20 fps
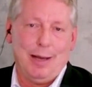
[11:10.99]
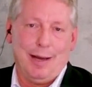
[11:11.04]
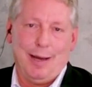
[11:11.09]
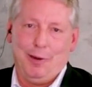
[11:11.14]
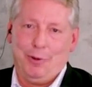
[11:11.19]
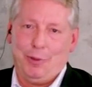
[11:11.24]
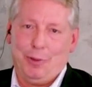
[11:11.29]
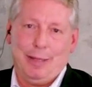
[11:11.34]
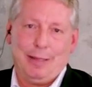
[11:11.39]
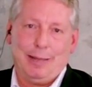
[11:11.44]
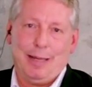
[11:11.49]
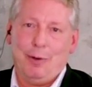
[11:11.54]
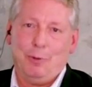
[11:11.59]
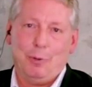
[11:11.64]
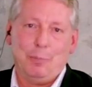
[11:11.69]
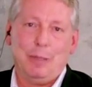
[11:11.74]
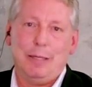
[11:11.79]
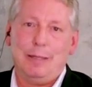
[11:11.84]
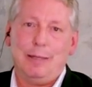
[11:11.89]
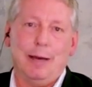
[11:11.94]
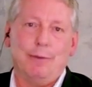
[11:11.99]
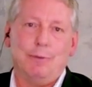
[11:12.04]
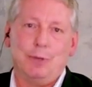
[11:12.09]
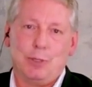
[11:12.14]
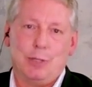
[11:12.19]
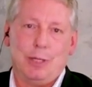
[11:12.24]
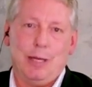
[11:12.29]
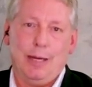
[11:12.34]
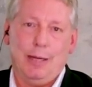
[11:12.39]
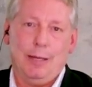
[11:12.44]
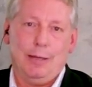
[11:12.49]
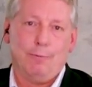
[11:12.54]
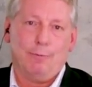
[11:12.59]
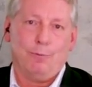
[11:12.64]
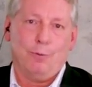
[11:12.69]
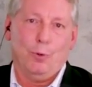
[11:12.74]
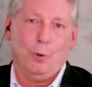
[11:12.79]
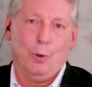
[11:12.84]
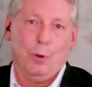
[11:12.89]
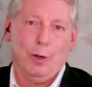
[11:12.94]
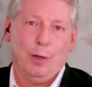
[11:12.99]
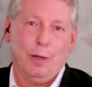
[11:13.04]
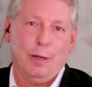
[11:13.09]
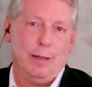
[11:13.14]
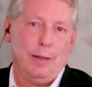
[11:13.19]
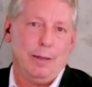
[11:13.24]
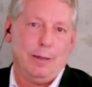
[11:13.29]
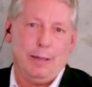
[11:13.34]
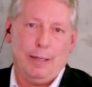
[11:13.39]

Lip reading: I don't think that would be devastating for